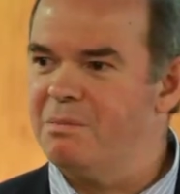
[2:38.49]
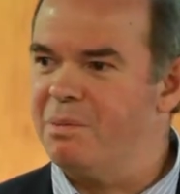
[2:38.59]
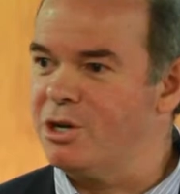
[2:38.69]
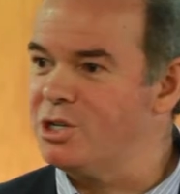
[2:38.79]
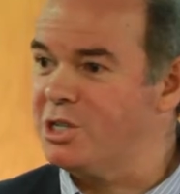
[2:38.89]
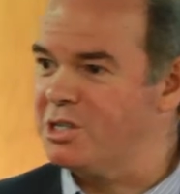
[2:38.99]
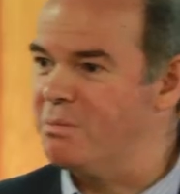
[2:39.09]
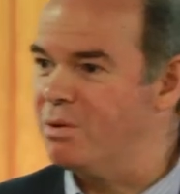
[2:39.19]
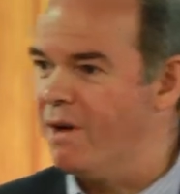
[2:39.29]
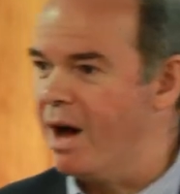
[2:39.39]
purchasers
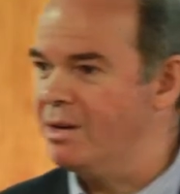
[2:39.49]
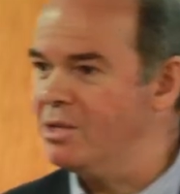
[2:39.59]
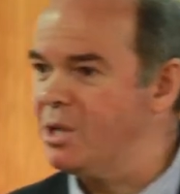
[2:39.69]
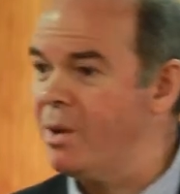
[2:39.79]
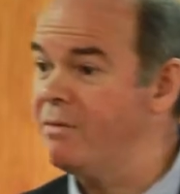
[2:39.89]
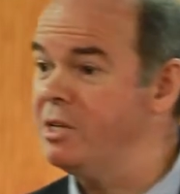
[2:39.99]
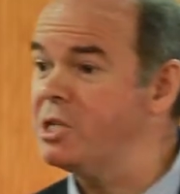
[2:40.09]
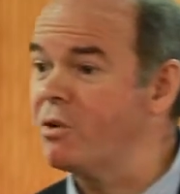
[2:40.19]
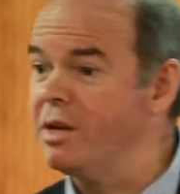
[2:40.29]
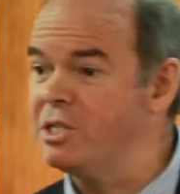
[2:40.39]
and providers, so we have
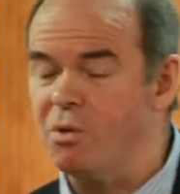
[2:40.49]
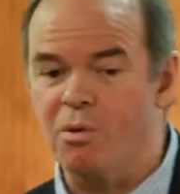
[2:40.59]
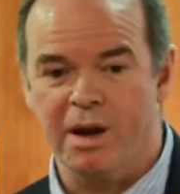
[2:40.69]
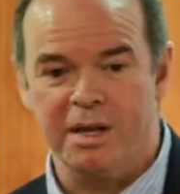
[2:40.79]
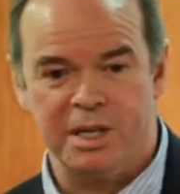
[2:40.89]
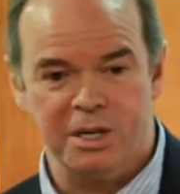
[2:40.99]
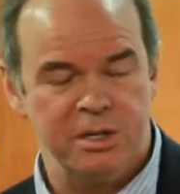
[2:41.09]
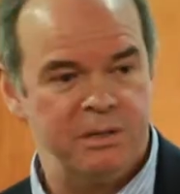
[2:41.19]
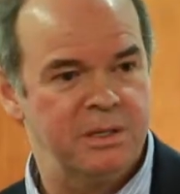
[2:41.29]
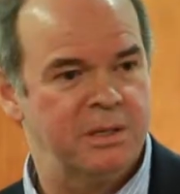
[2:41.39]
integrated
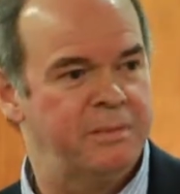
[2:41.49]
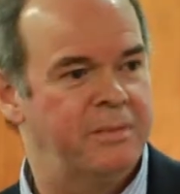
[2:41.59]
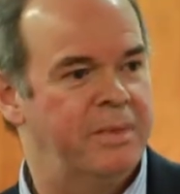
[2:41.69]
organisations.